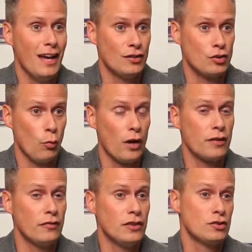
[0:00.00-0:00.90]
And so one of
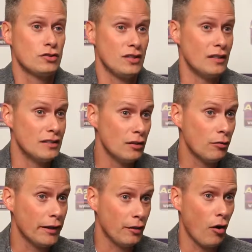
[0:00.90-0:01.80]
the features that
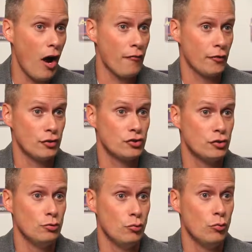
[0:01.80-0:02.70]
DealerRater offers
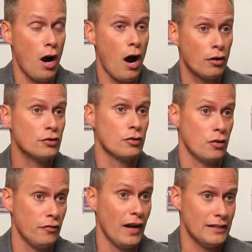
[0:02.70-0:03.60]
to our
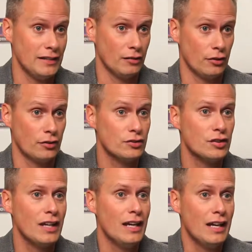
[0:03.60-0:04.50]
certified
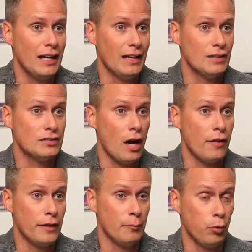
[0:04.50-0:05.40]
dealers is
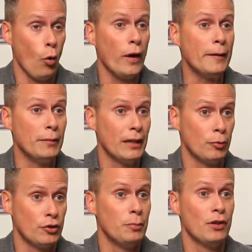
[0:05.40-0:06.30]
the employee being
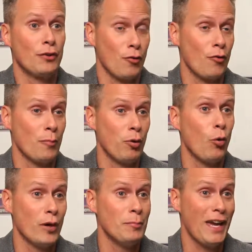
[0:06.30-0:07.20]
able to build their own
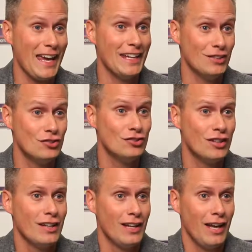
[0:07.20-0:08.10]
employee page.
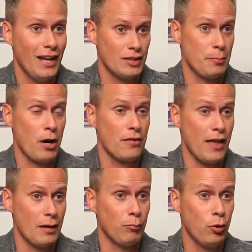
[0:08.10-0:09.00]
And as a part of
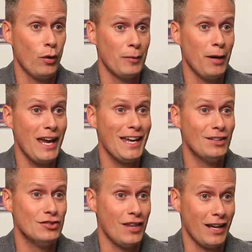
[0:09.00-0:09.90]
that employee
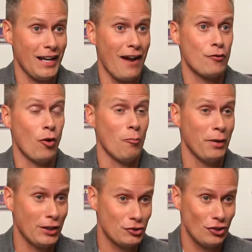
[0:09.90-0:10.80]
page, they can have their own
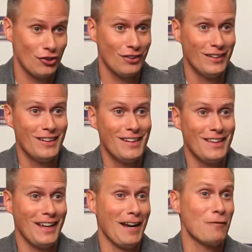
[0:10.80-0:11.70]
picture,
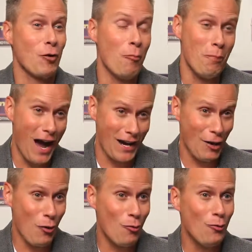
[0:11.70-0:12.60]
they can have their own
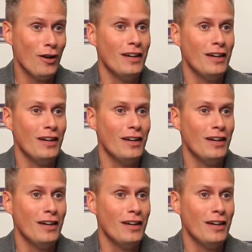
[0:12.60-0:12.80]
bio,